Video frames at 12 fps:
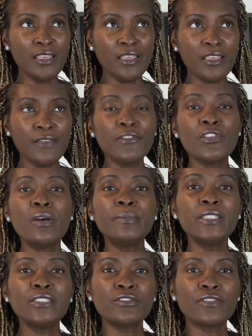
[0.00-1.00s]
even though I'm
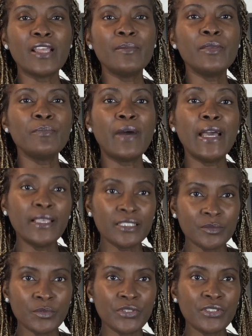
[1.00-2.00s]
describing my
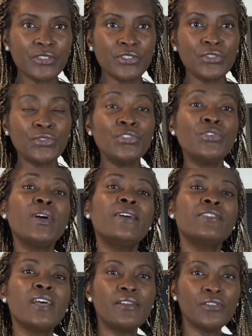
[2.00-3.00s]
experience to you, you have
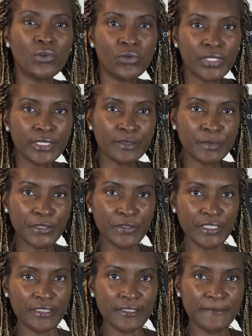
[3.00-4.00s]
to have your own
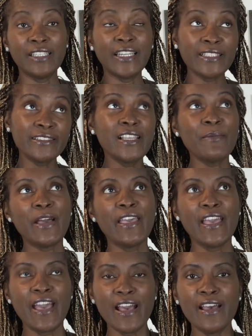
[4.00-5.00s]
experience. The next time I
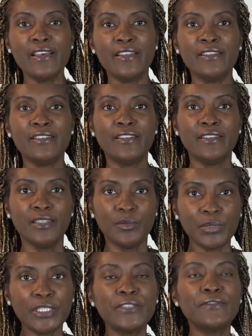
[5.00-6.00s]
had a
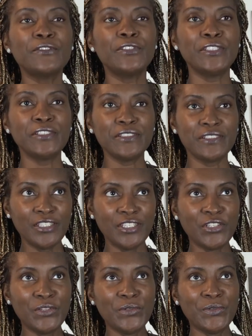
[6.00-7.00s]
blissfulness,
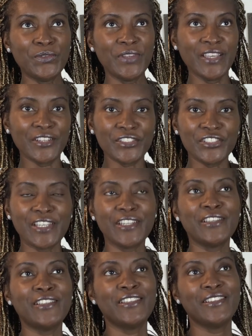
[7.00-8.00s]

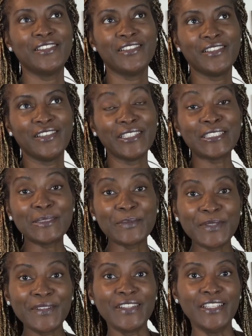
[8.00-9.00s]
energetic
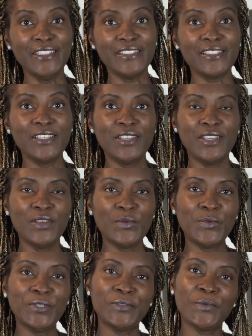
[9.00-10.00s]
experience
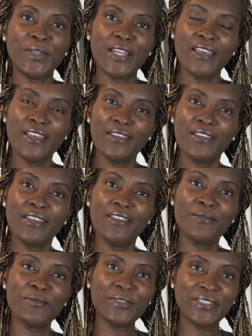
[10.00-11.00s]
was when I
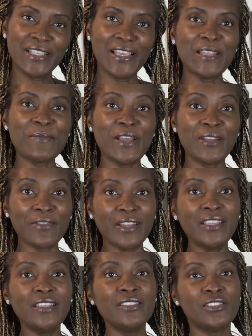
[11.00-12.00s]
was getting my
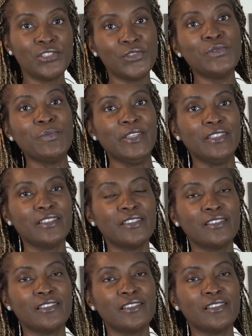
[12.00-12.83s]
Reiki attunement.